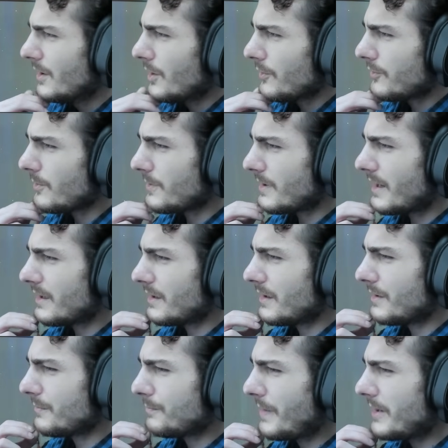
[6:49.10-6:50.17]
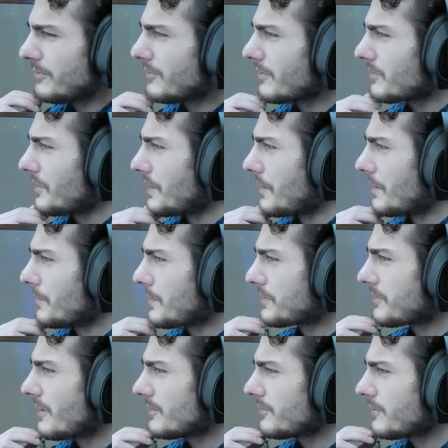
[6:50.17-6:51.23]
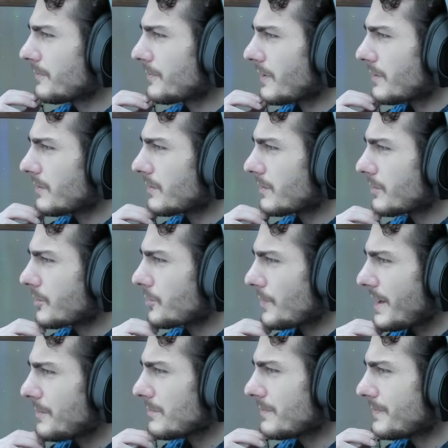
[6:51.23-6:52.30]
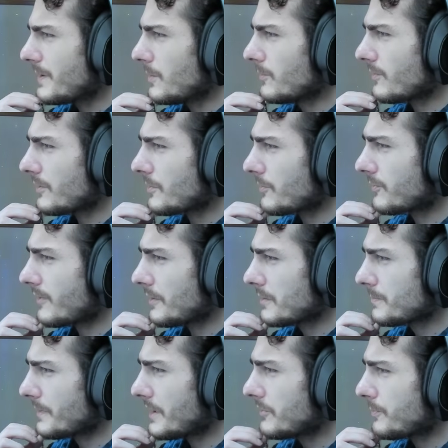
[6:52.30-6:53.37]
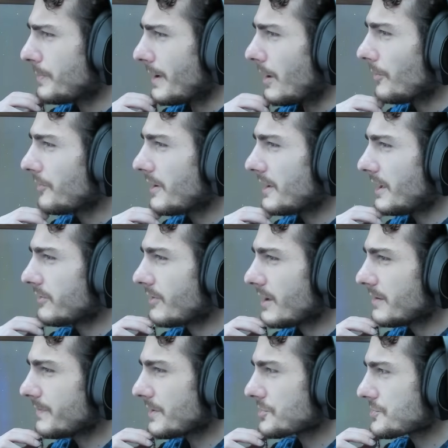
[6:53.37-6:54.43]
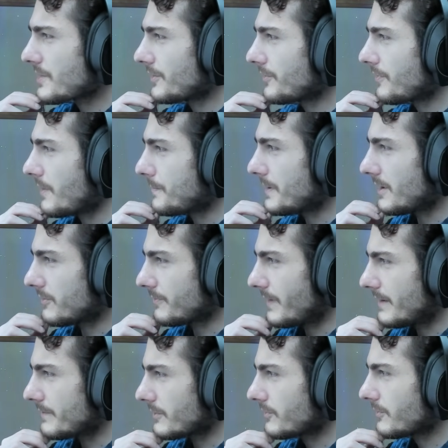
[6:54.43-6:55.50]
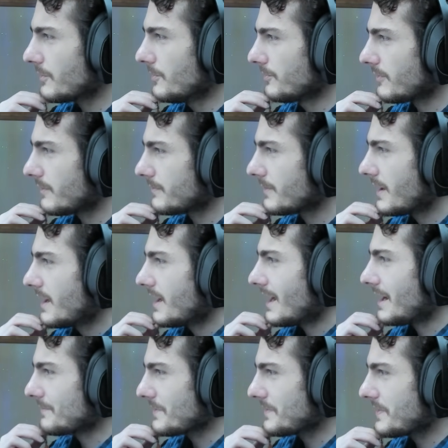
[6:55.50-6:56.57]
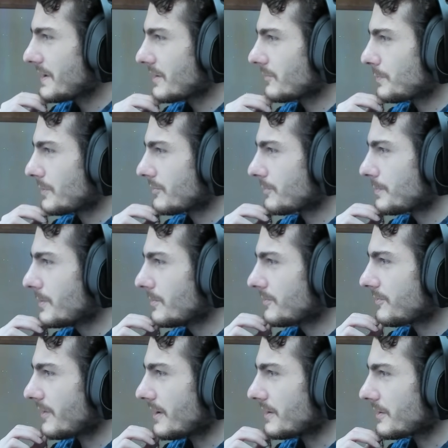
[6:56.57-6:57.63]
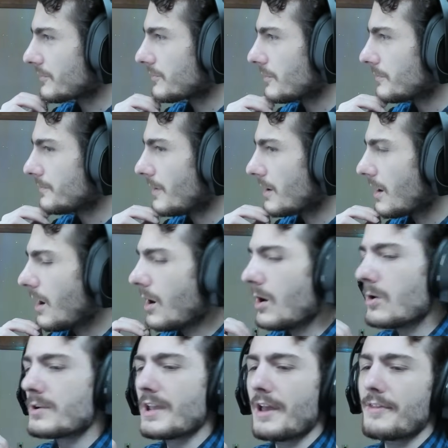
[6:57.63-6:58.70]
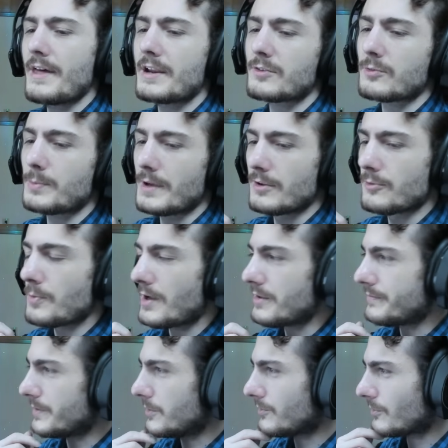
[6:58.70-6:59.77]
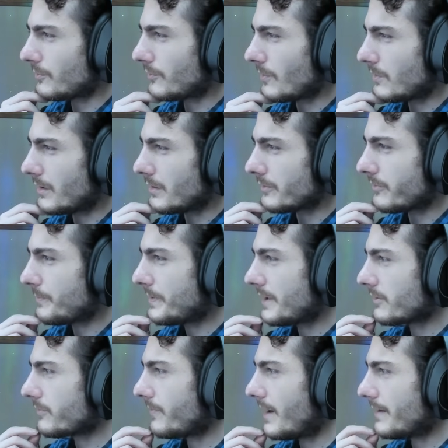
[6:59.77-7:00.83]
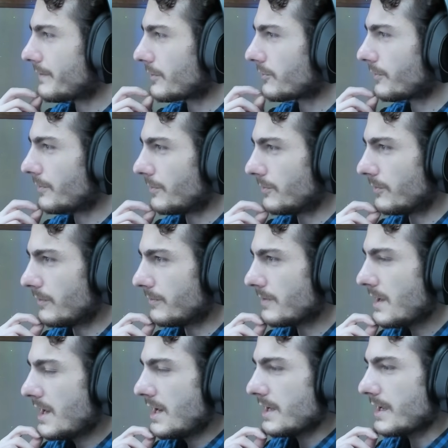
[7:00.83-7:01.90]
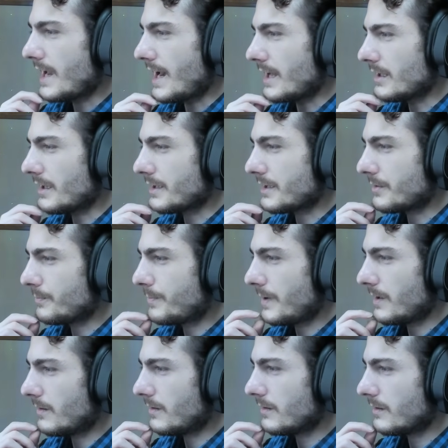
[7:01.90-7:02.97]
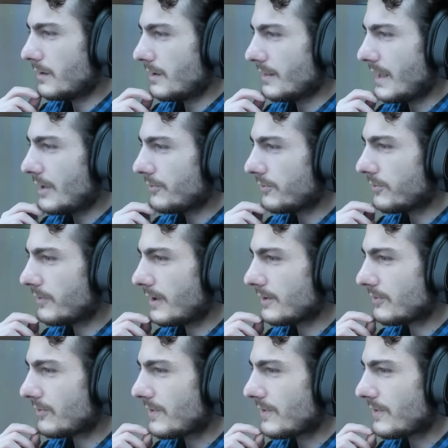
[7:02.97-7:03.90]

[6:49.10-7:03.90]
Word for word: So, basically, with tons of great reviews under Stellar Blade's belt and a ton of interest in the P S five exclusive, everything has been smooth sailing so far. Oh, okay, that explains why the views are so low. It's a P S five exclusive. Yeah, like, but unless it's